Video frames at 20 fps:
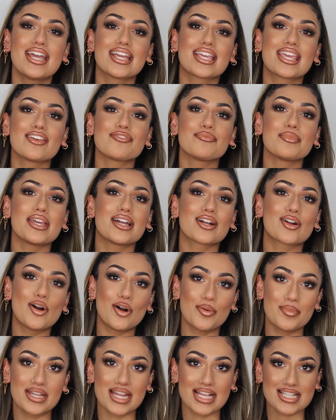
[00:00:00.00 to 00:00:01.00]
give me a
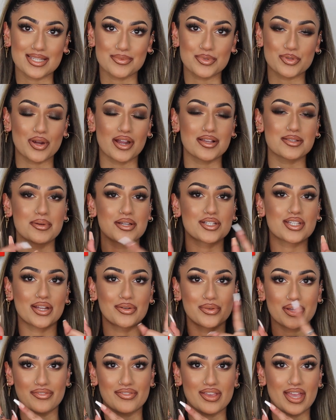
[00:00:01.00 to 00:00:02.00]
comment and subscribe to my
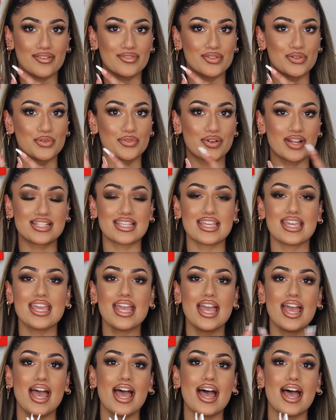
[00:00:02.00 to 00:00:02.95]
channel if you haven't already.